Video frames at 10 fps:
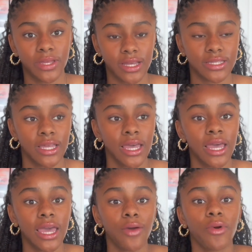because
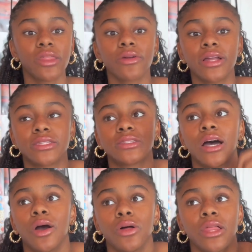whether it's
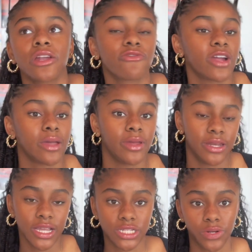a letter of
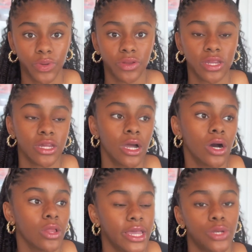recommendation when you need to
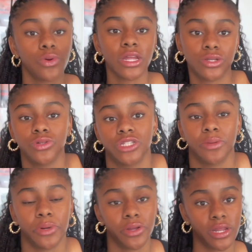go like do an
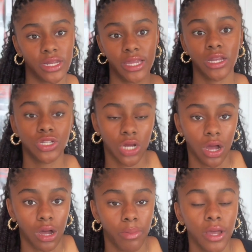internship, or you need to get a
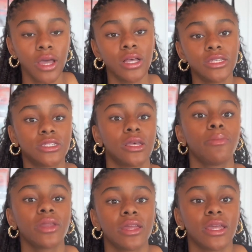job,
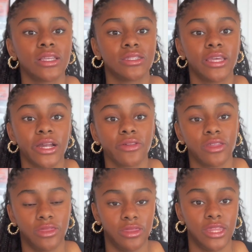somebody is there
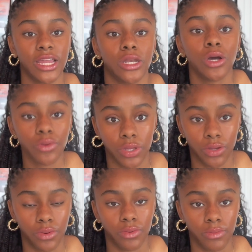that they know
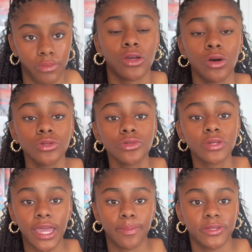you. Go to
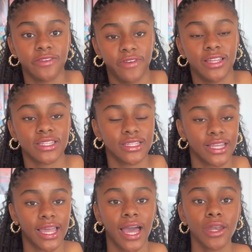campus events, because
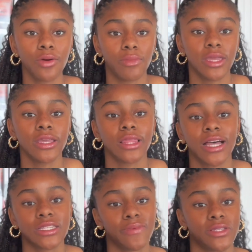like I know me,
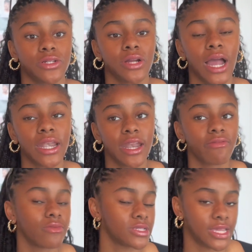last semester I
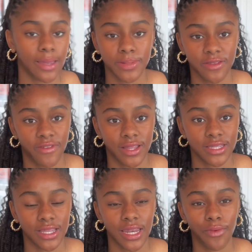never went to campus
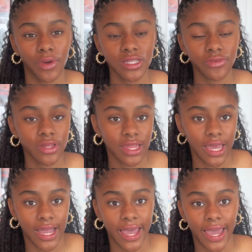events, and it wasn't really
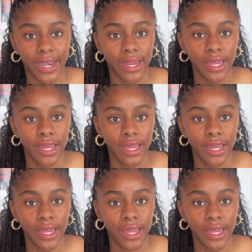like I had